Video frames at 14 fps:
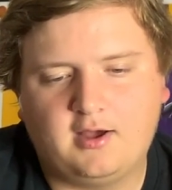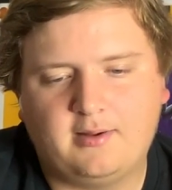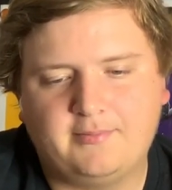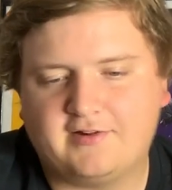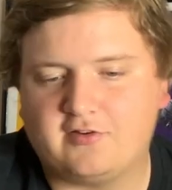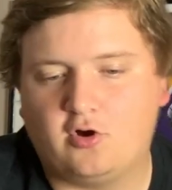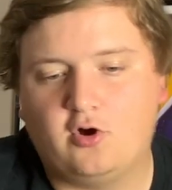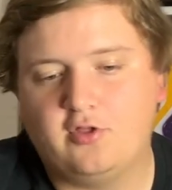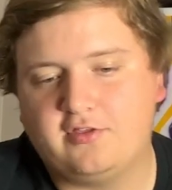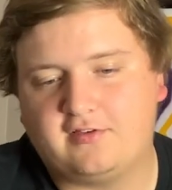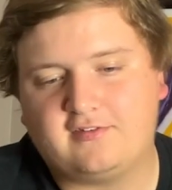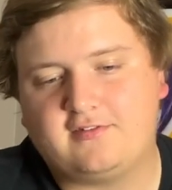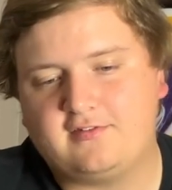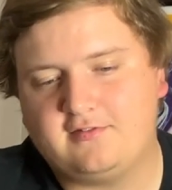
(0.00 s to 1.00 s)
That's all
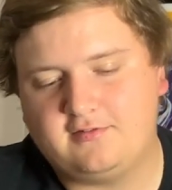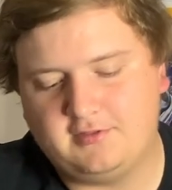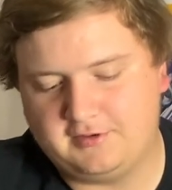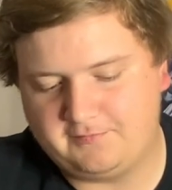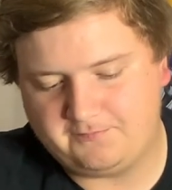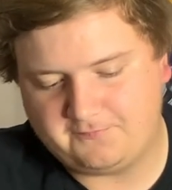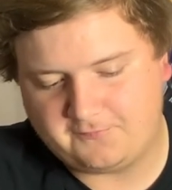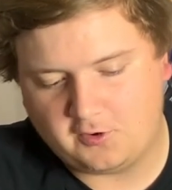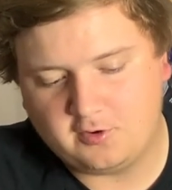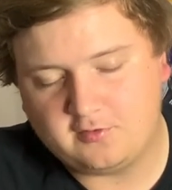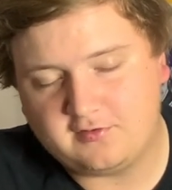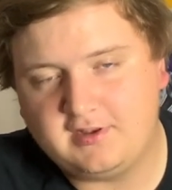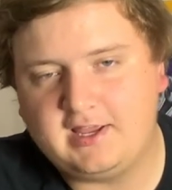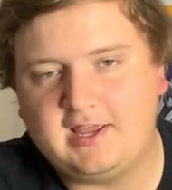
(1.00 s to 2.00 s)
the
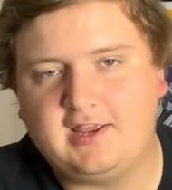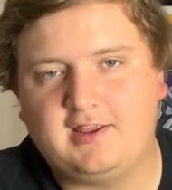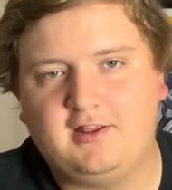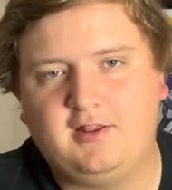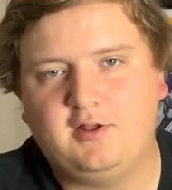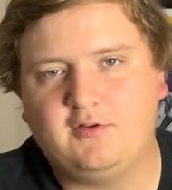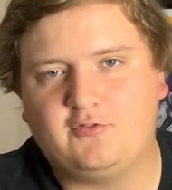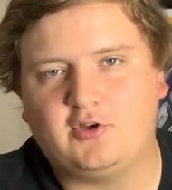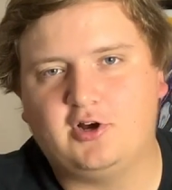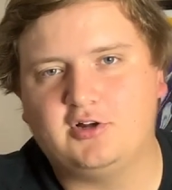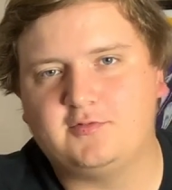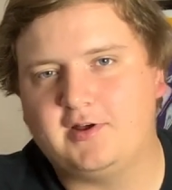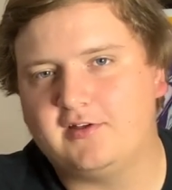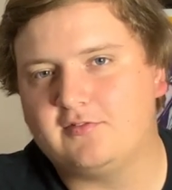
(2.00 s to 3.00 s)
first day of
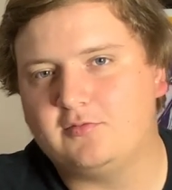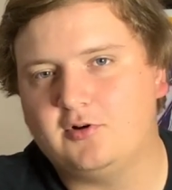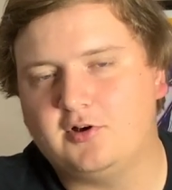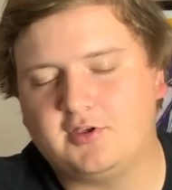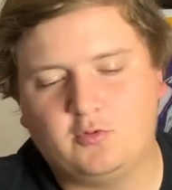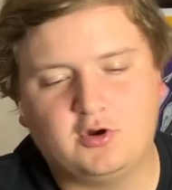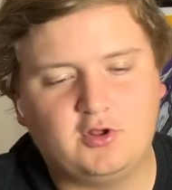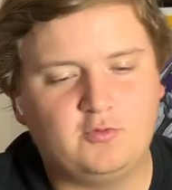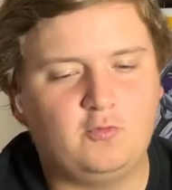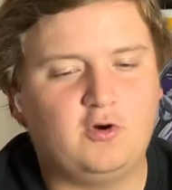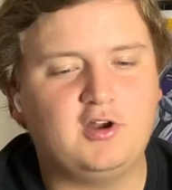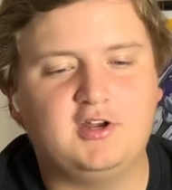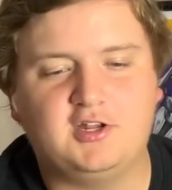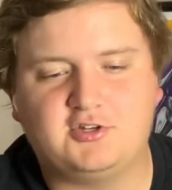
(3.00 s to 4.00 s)
college basketball. Like, what
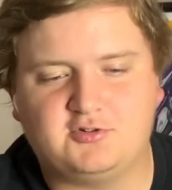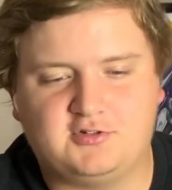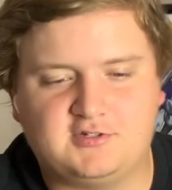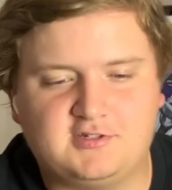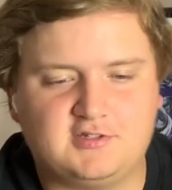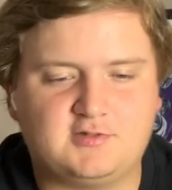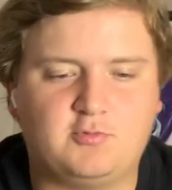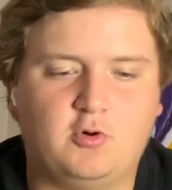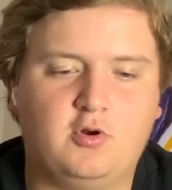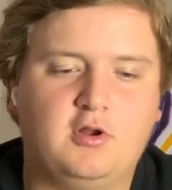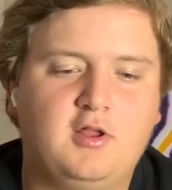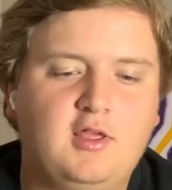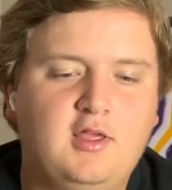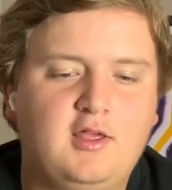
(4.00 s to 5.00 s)
an entrance to the sport.